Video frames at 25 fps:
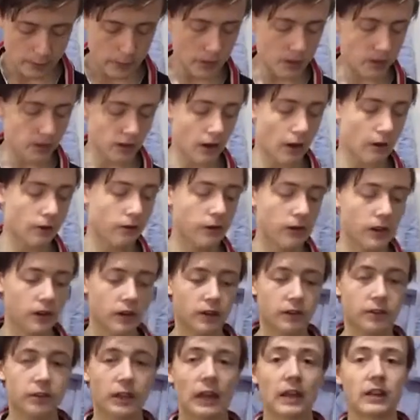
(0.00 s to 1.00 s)
mean, I fit in
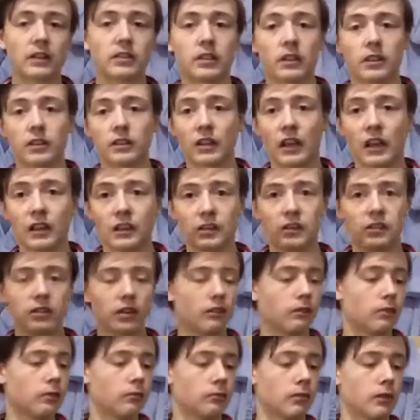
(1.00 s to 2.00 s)
a size 6 and a
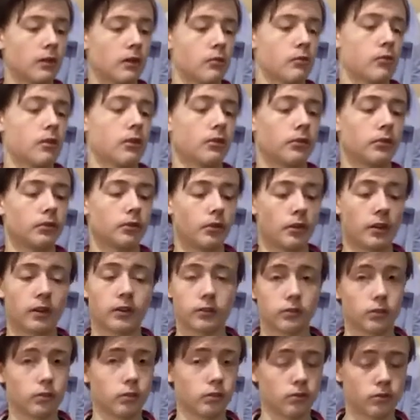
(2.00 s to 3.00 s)
7 very well, so
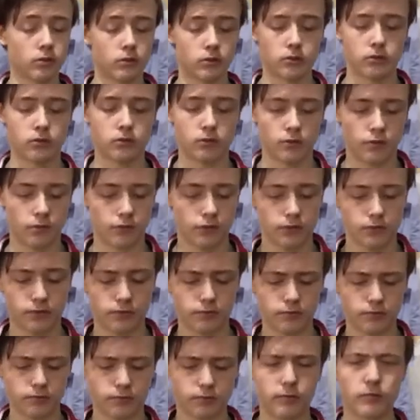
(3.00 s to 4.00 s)
that's good.
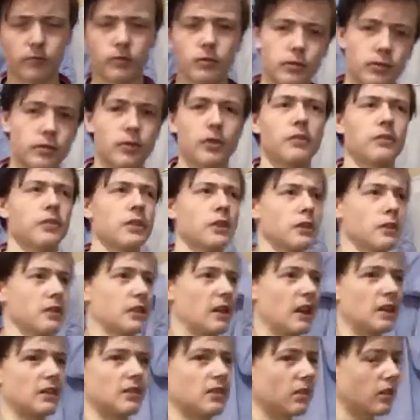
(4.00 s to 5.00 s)
It's not every day you
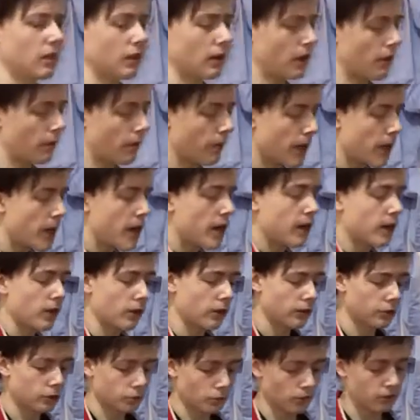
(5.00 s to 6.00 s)
get to see that. Now
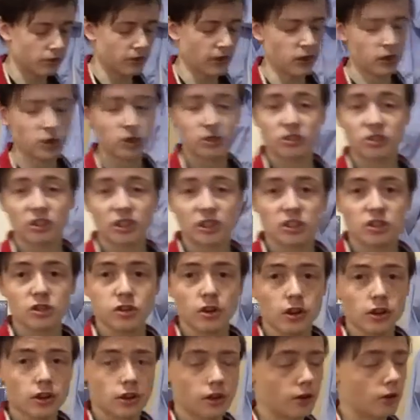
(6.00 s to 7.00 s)
this one's actually stitched
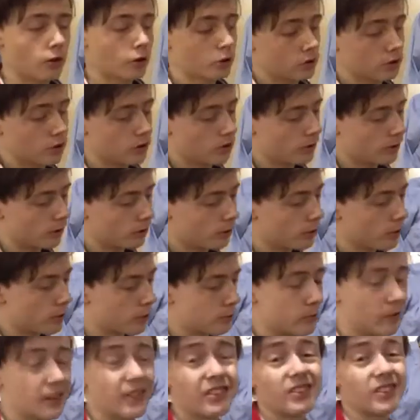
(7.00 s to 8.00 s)
on the logo,
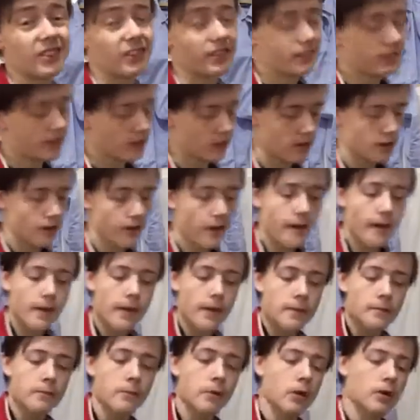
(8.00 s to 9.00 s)
not printed.
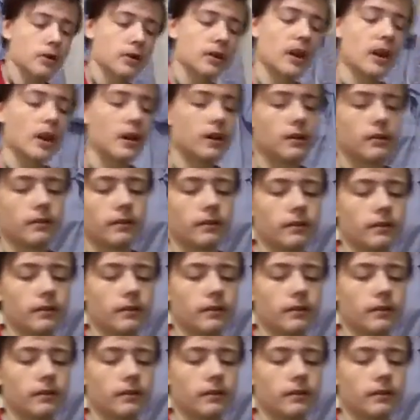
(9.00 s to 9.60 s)
But again,